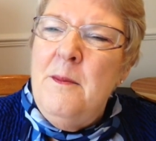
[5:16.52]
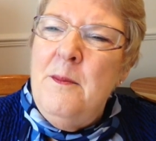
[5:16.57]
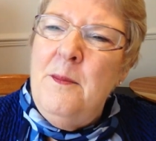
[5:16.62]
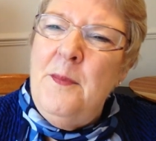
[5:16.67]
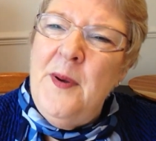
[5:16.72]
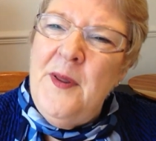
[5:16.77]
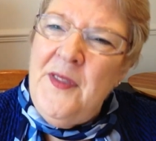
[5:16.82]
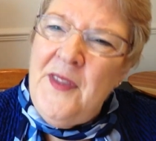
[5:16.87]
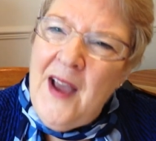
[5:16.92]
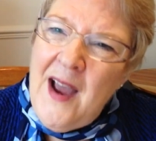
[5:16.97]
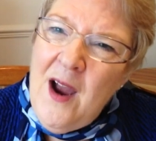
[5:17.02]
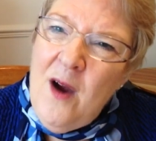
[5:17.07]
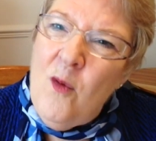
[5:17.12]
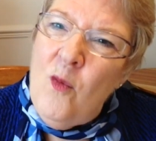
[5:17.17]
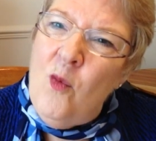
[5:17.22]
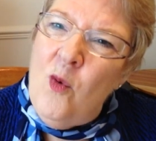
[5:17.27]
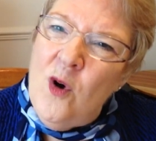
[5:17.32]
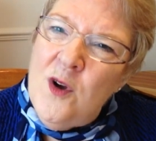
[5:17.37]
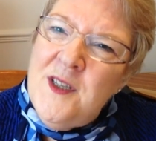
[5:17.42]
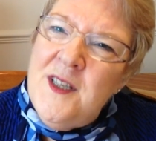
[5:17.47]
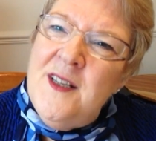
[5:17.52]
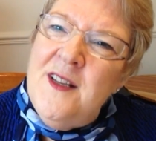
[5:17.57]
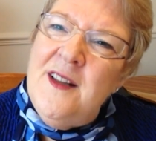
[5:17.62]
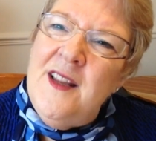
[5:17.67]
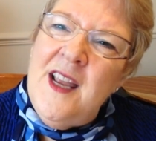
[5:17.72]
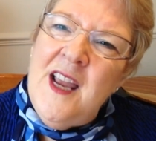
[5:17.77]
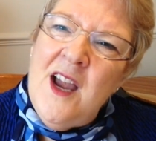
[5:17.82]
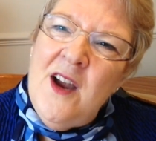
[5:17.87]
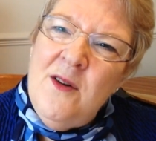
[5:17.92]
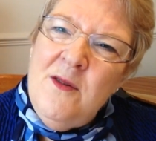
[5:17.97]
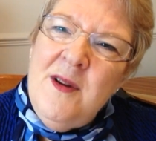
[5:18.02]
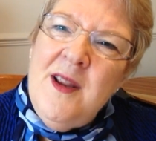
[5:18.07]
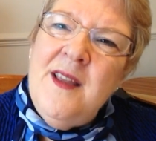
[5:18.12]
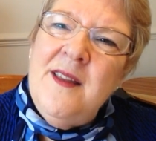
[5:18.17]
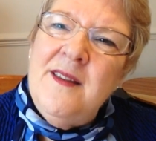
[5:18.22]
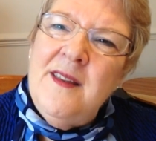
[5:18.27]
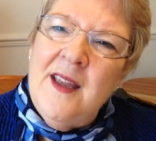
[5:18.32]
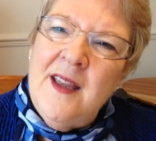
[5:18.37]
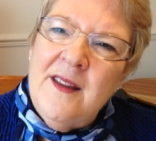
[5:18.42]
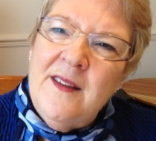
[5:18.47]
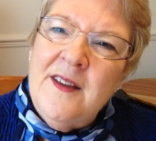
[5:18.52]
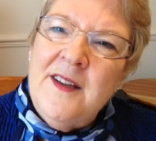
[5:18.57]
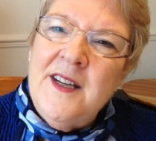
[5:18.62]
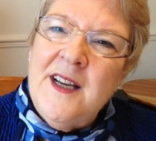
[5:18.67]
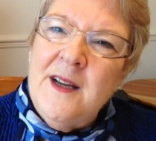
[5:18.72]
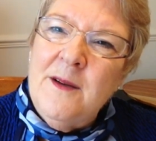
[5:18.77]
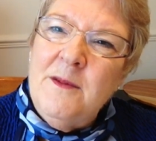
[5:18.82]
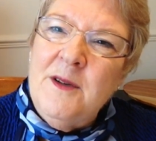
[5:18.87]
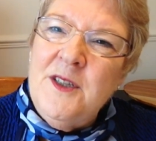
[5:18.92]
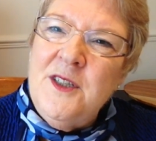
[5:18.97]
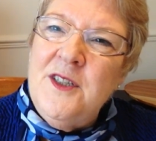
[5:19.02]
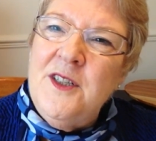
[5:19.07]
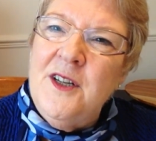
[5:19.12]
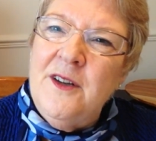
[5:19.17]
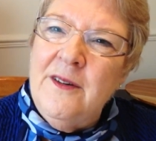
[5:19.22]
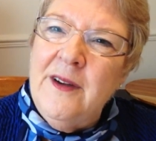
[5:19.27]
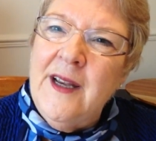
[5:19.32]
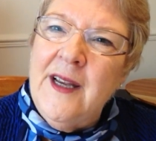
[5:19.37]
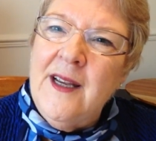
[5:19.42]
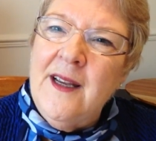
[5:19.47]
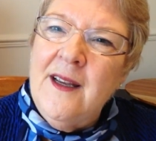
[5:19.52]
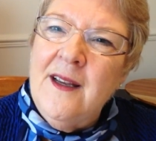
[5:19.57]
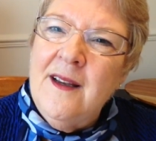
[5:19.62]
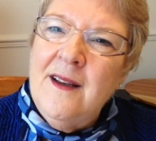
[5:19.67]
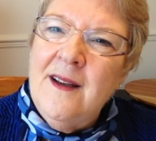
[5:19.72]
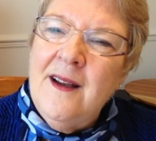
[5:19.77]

But that wasn't the only thing that I was doing.